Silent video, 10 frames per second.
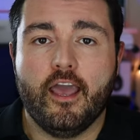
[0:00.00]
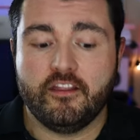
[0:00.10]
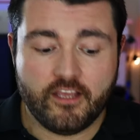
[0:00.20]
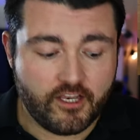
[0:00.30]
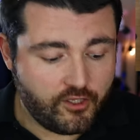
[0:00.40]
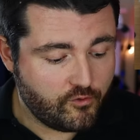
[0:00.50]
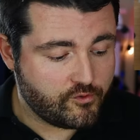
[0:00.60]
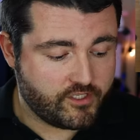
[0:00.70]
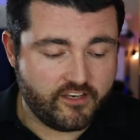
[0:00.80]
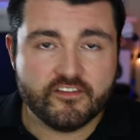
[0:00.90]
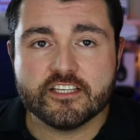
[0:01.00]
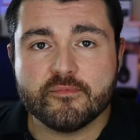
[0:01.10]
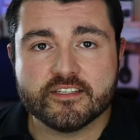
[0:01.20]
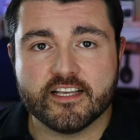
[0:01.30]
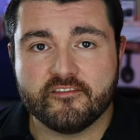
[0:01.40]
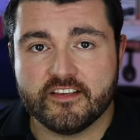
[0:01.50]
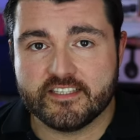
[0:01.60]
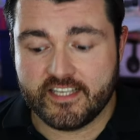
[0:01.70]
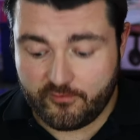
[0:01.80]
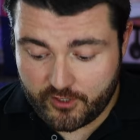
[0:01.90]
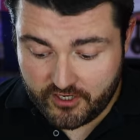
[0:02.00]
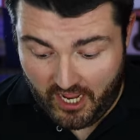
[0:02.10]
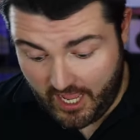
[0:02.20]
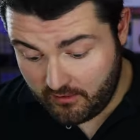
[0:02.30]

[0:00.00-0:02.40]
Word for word: and then use the invisible selfie stick with it.